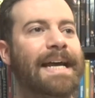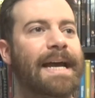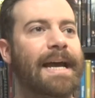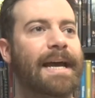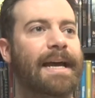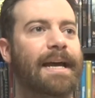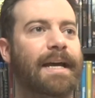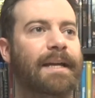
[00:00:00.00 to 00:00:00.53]

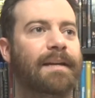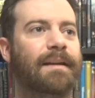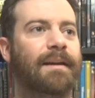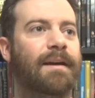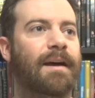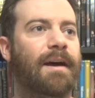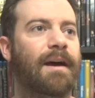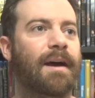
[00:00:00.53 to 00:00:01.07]
And
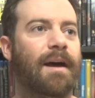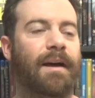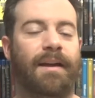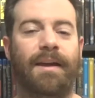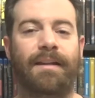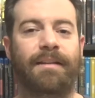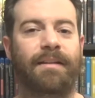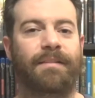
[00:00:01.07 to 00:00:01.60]

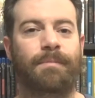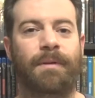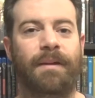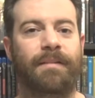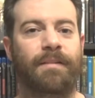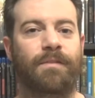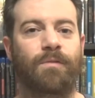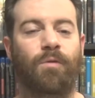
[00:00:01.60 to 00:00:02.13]
again, that's a
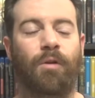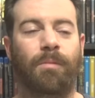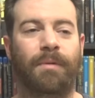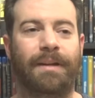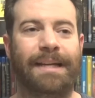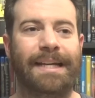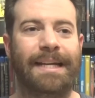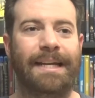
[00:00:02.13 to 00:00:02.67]
place that's
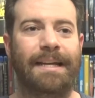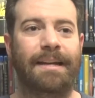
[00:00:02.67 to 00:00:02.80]
normally